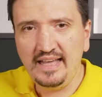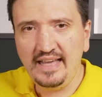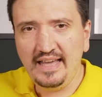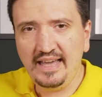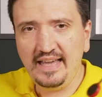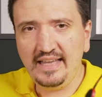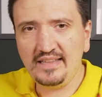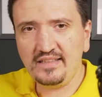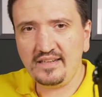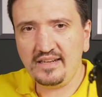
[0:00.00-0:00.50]

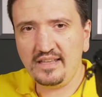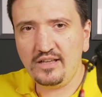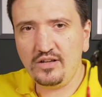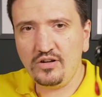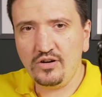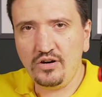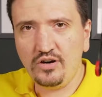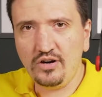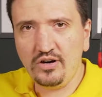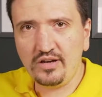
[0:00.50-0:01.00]
and
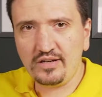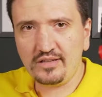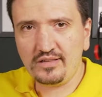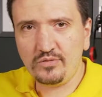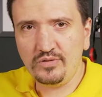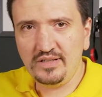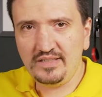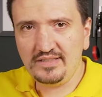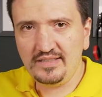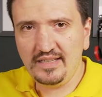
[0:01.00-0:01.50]
record
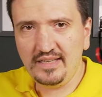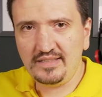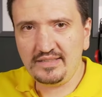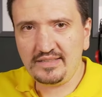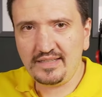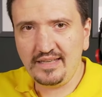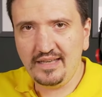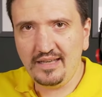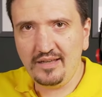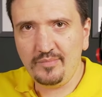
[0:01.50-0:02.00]
with this
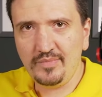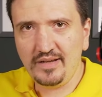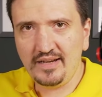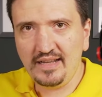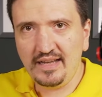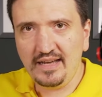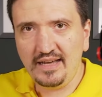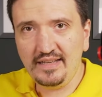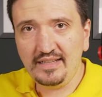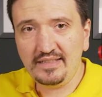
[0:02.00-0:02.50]

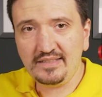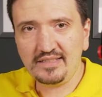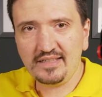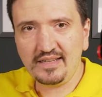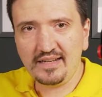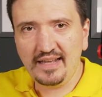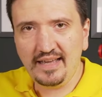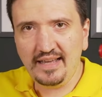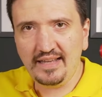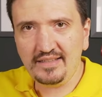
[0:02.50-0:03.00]
camera. It's
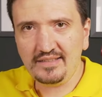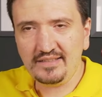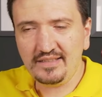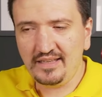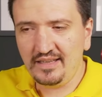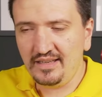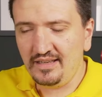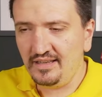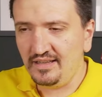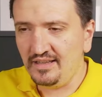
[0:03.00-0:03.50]

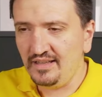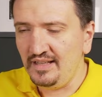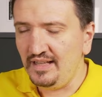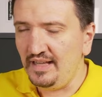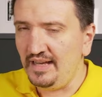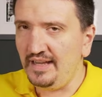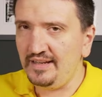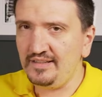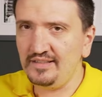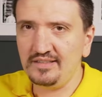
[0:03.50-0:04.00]
crazy
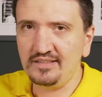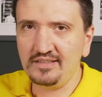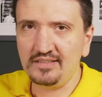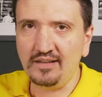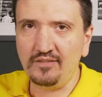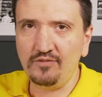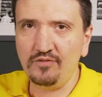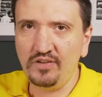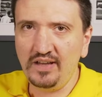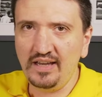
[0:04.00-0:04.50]
and it's
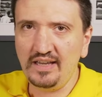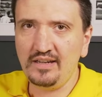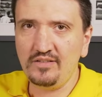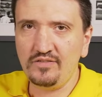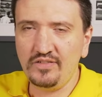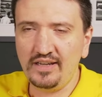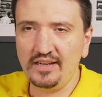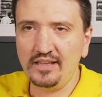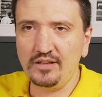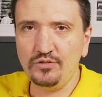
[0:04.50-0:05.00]
a very,
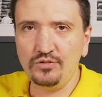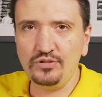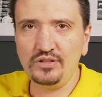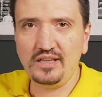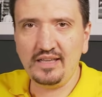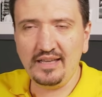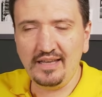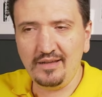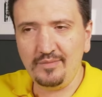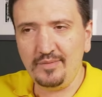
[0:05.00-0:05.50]
very good
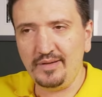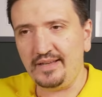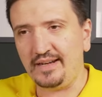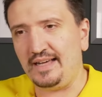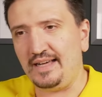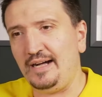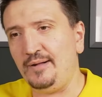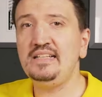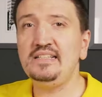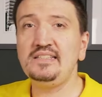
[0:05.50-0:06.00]

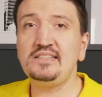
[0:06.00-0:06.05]
camera.